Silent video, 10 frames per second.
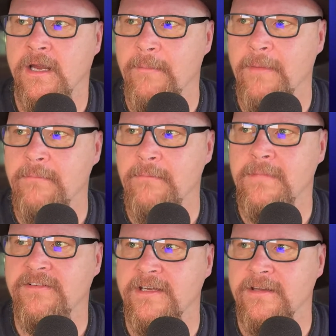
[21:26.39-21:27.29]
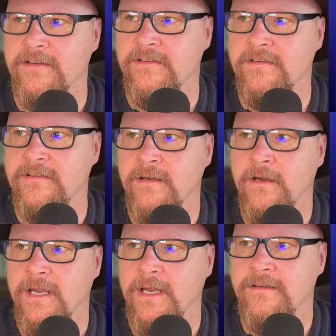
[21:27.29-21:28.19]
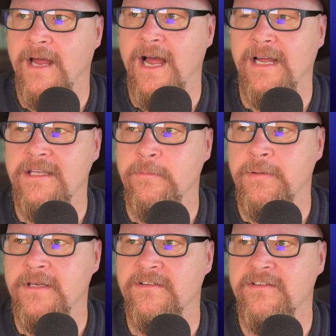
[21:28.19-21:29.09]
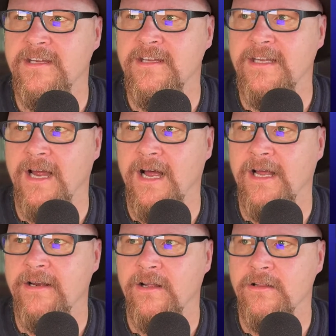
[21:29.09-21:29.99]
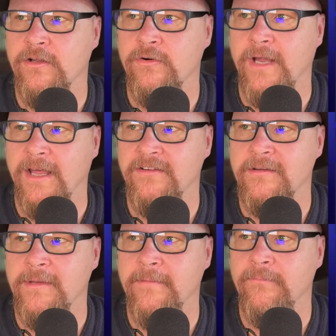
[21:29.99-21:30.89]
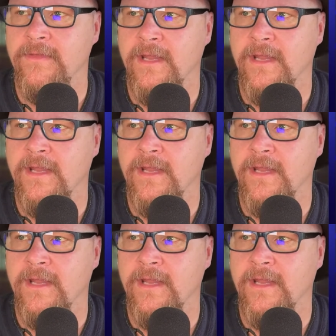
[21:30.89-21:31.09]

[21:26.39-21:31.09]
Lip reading: Am I missing this? Is occupancy on a loan estimate?